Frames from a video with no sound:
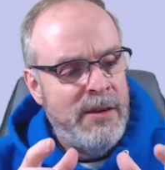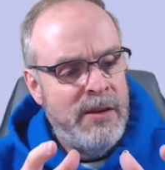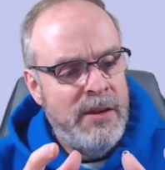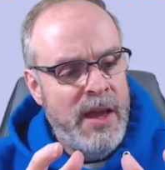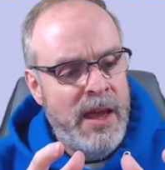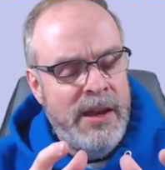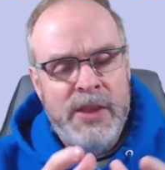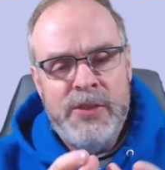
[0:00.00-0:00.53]

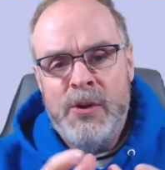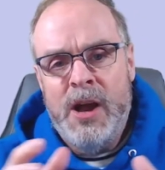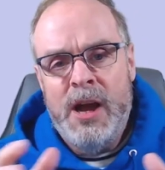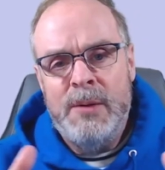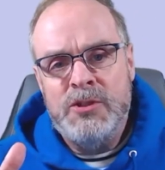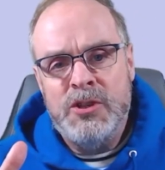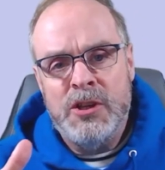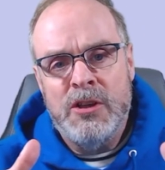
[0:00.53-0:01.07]
another
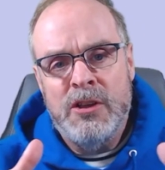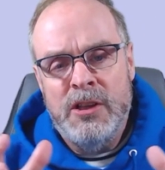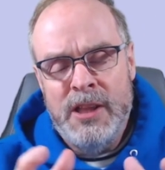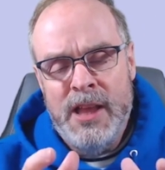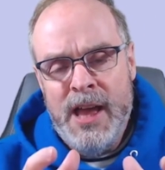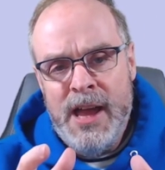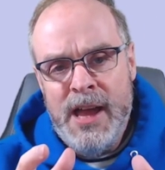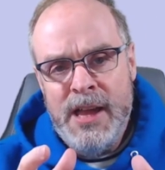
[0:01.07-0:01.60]
object
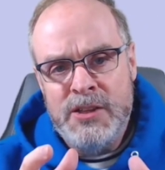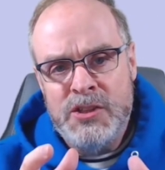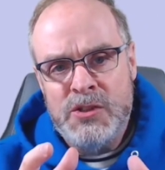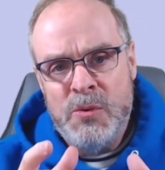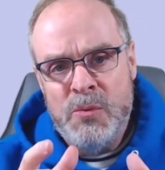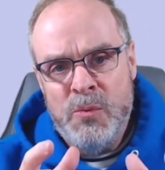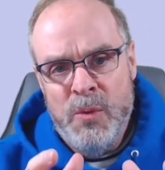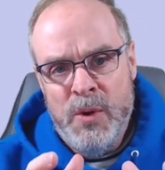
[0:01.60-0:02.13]

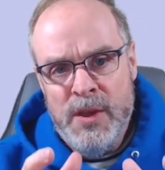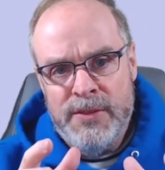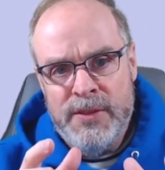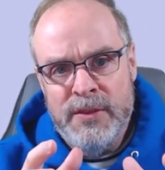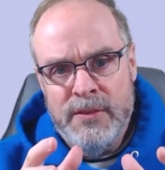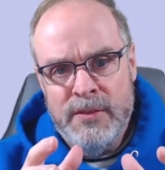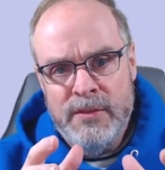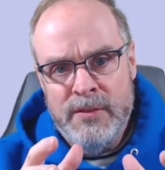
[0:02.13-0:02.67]
collides with
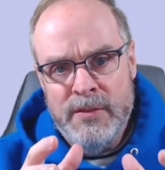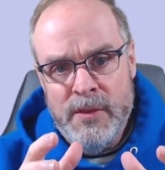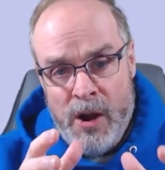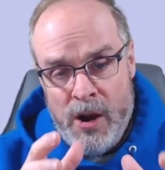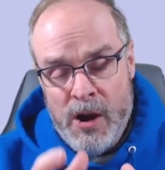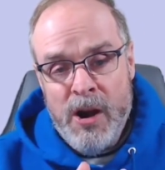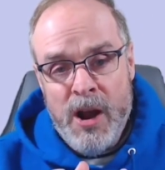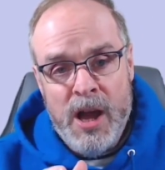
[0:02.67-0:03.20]

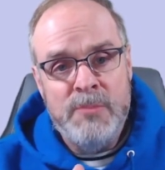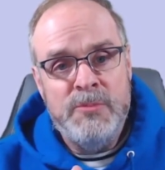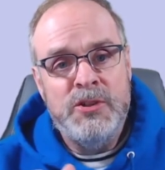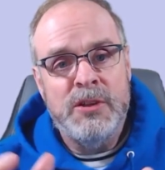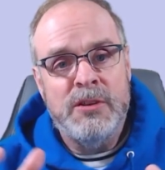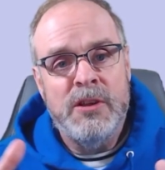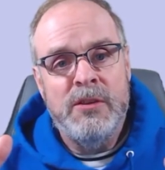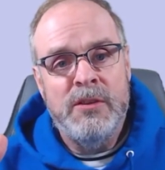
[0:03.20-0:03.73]
our
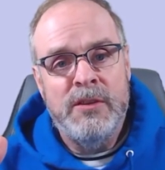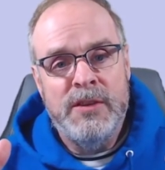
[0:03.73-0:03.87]
object,